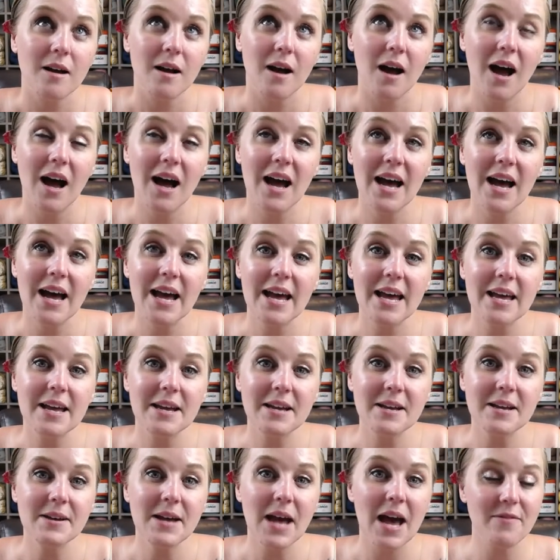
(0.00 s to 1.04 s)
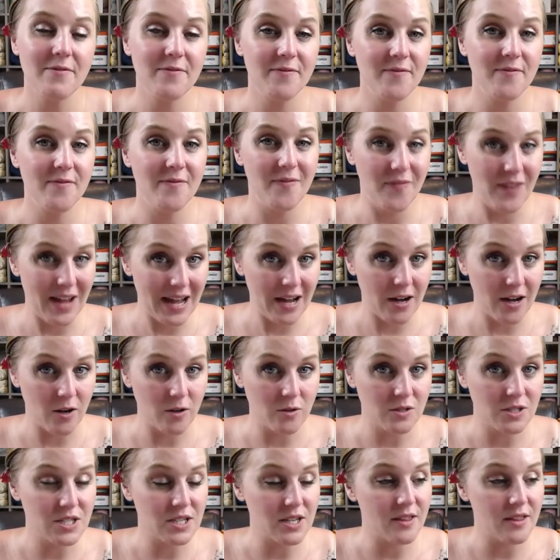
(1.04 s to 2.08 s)
I have
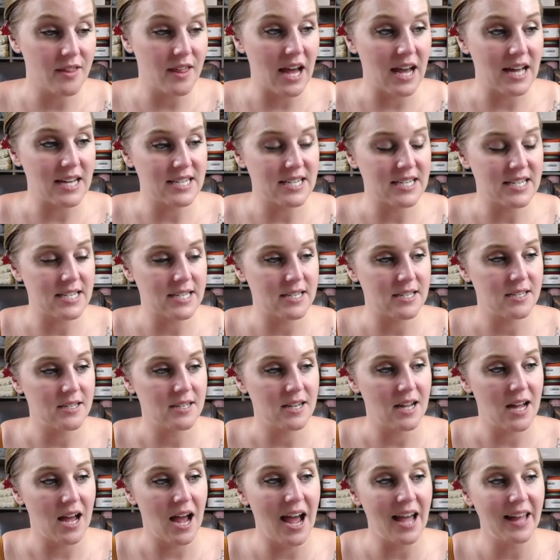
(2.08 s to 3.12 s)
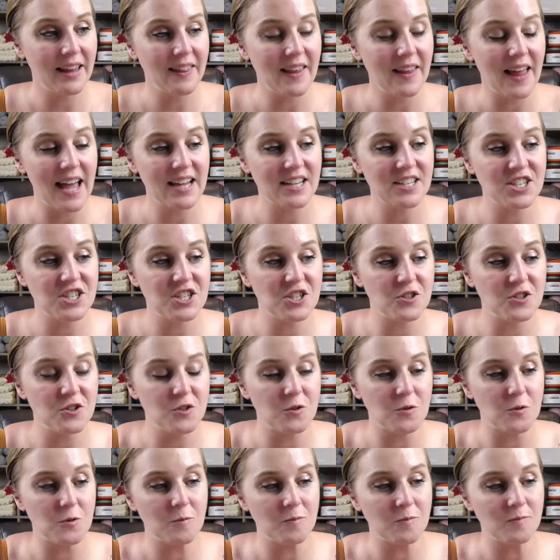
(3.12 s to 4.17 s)
found that I like
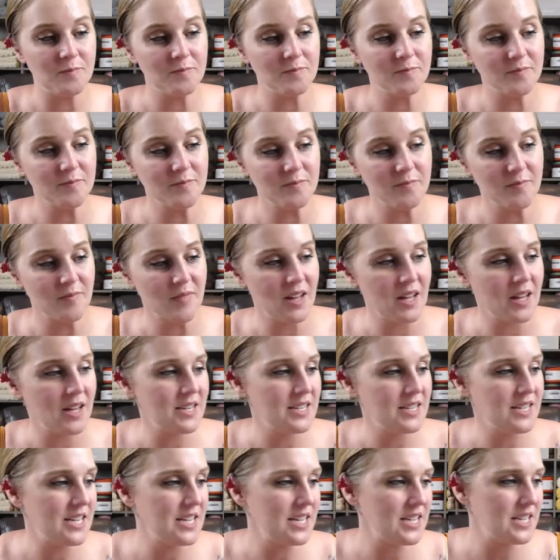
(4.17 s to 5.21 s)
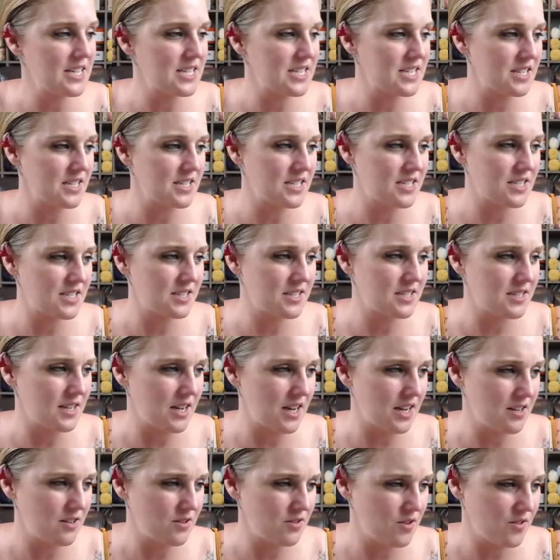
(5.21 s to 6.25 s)
to, and he doesn't,
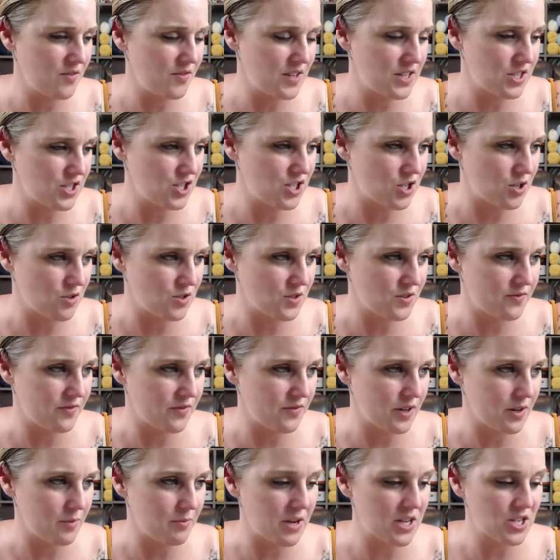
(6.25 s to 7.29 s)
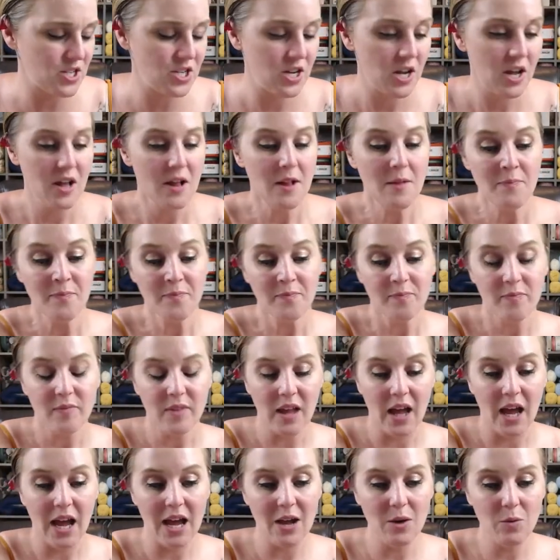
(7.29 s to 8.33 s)
I don't know if he shows very much.
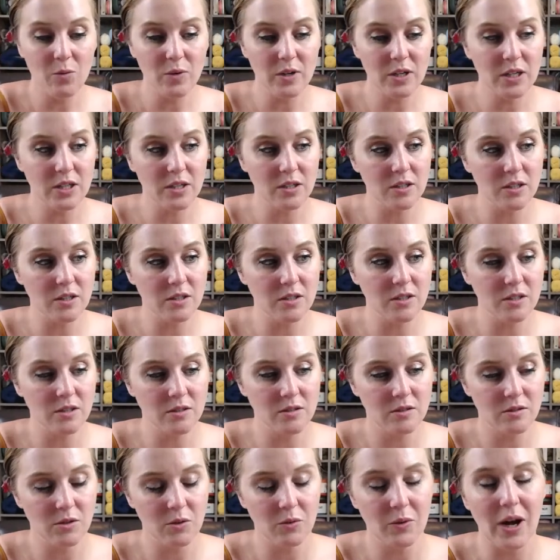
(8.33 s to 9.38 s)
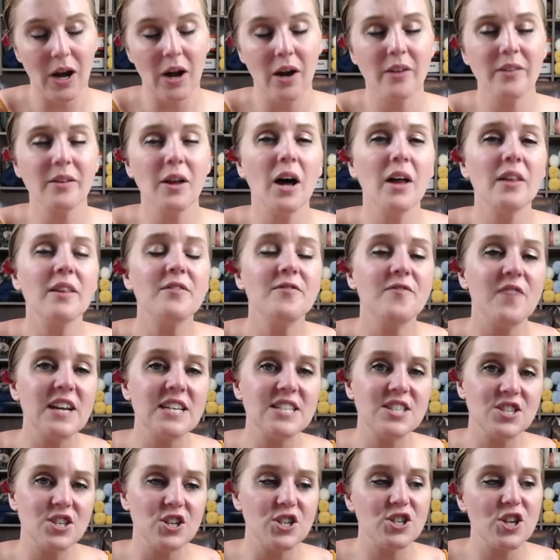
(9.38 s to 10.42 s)
I will, on, on the
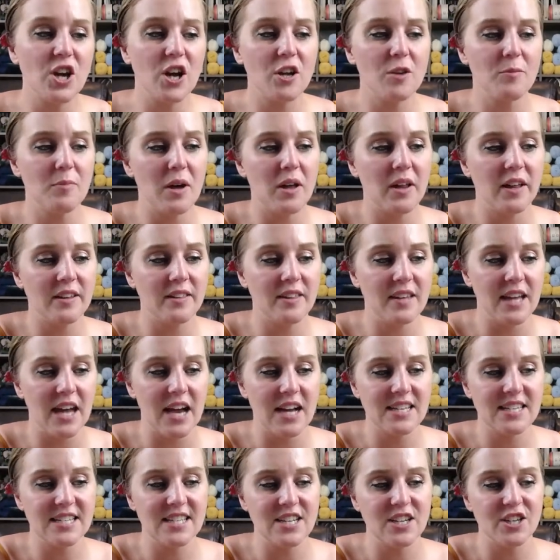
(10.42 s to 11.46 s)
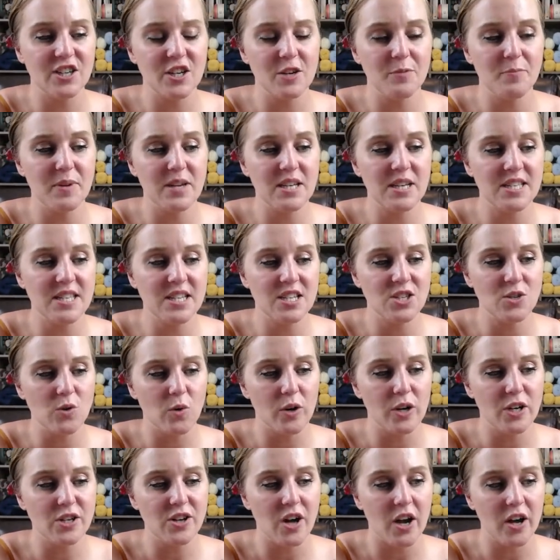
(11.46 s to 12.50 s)
faces, are you talking about like the exterior pieces or
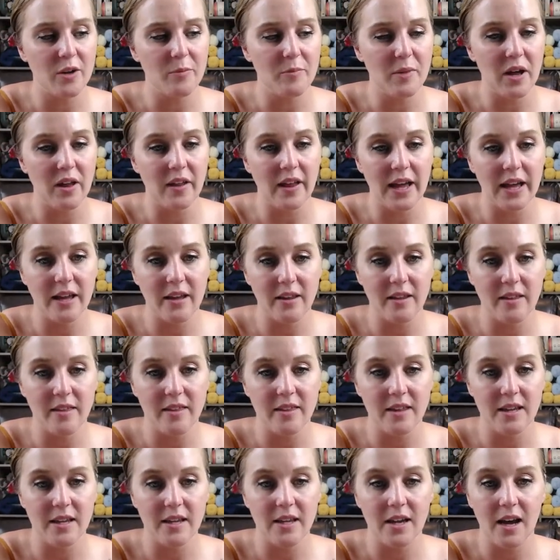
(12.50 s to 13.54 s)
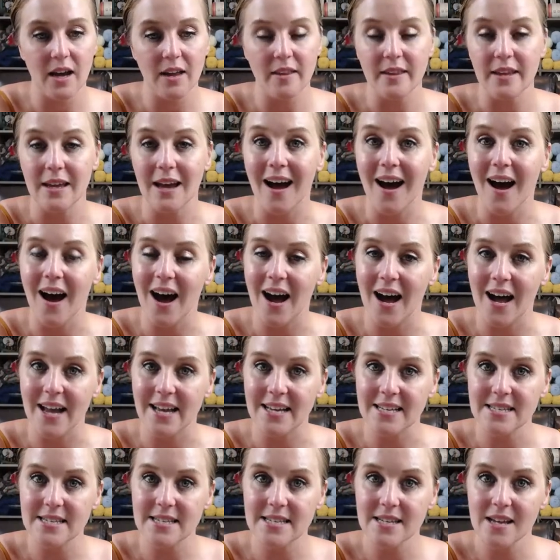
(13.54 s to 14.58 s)
are you talking about like the, the
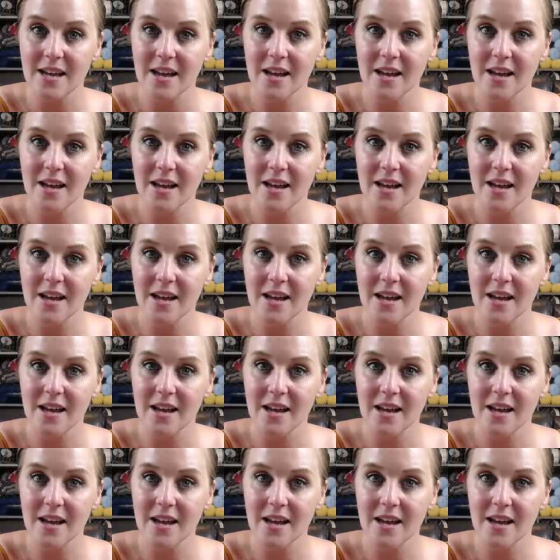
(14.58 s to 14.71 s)
eyes?